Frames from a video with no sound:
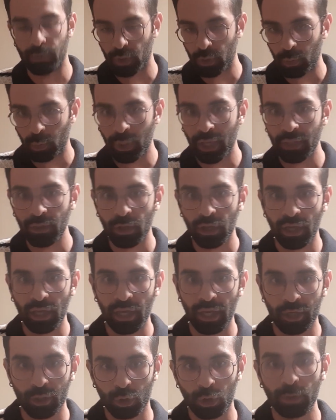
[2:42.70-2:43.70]
When
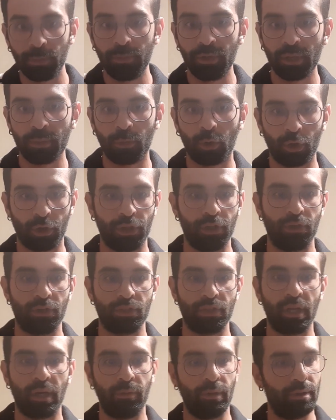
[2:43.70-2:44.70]
equilibrium
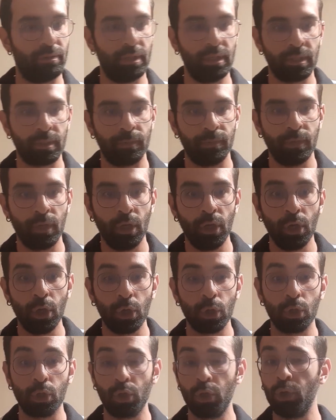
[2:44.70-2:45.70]
occurs, however,
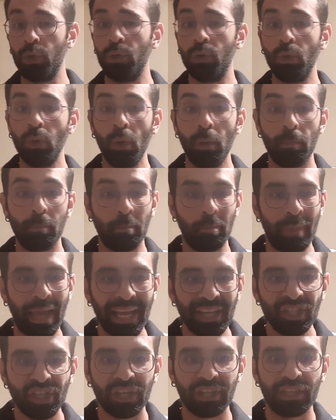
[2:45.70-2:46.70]
Q
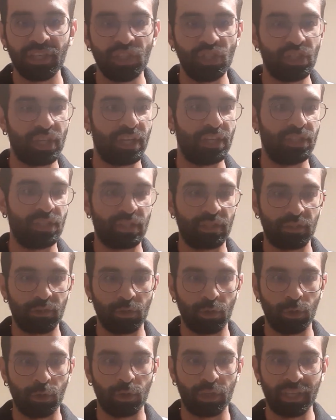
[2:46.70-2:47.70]
magically changes
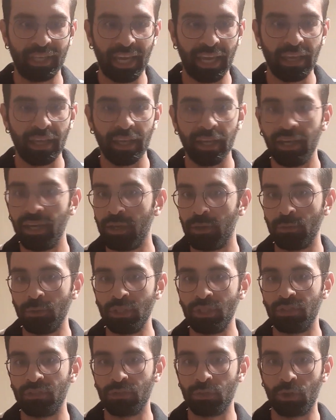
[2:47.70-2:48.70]
to K,
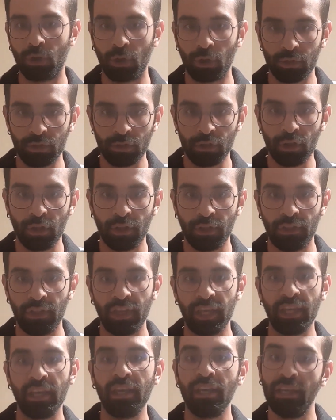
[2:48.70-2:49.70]
which is called
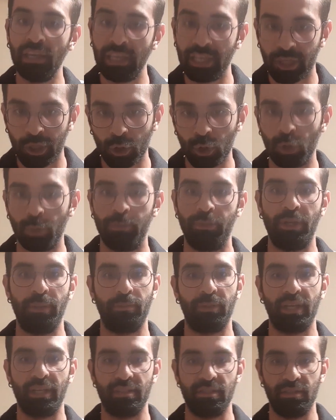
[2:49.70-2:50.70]
the
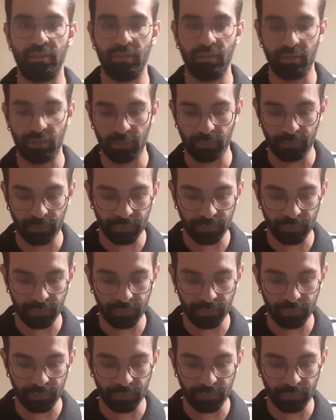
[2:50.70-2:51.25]
equilibrium constant.